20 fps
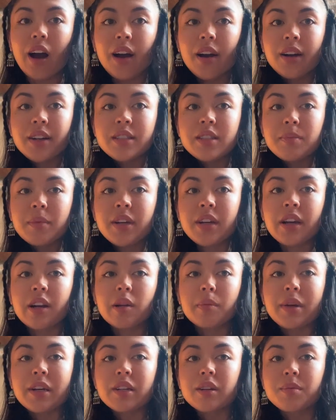I already did my hair
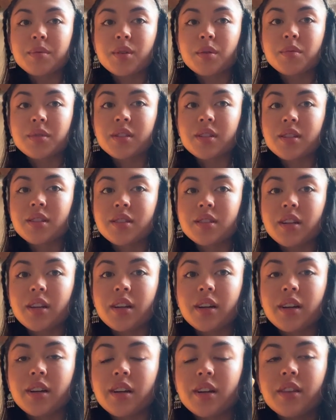and makeup, so I'm just gonna sit
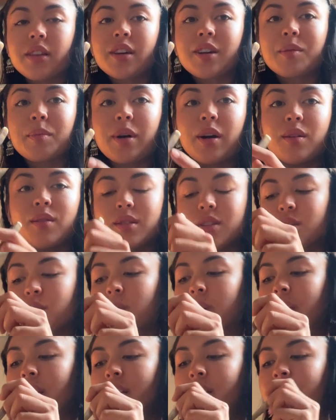here and think about what to
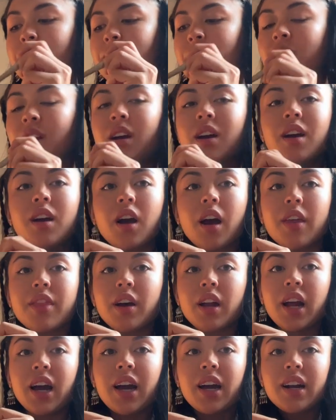wear. I
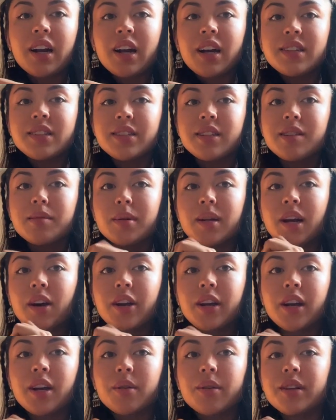thought I had an idea, but now I
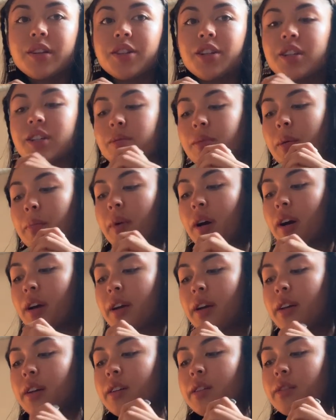kinda wanna change my mind.